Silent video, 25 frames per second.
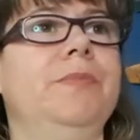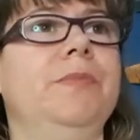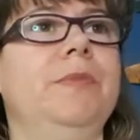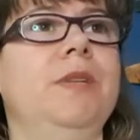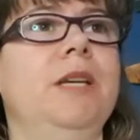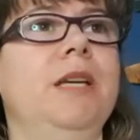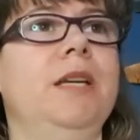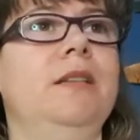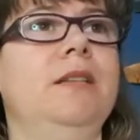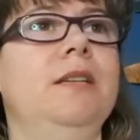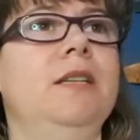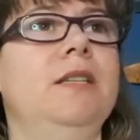
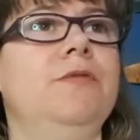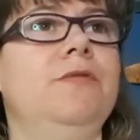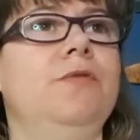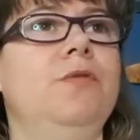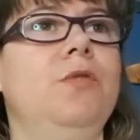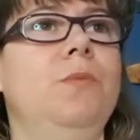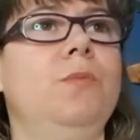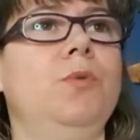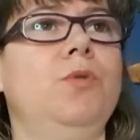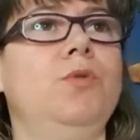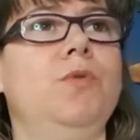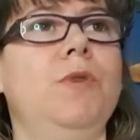it is
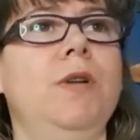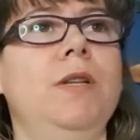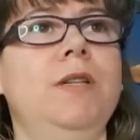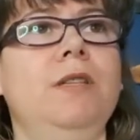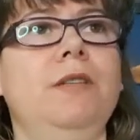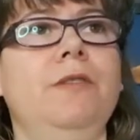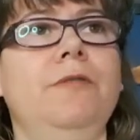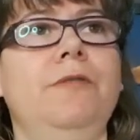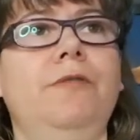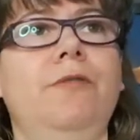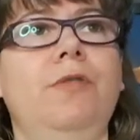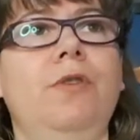from
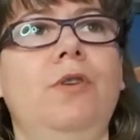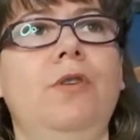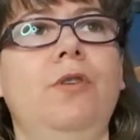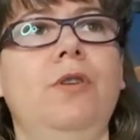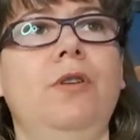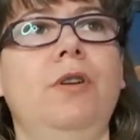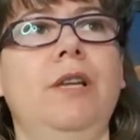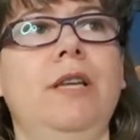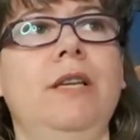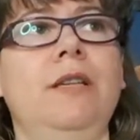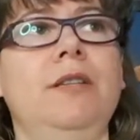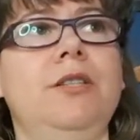
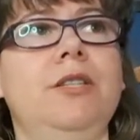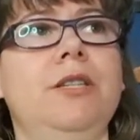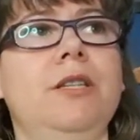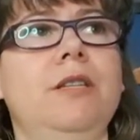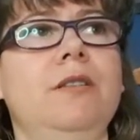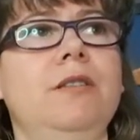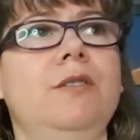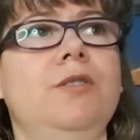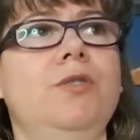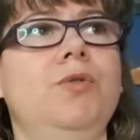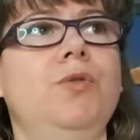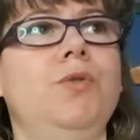24
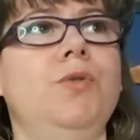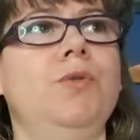inches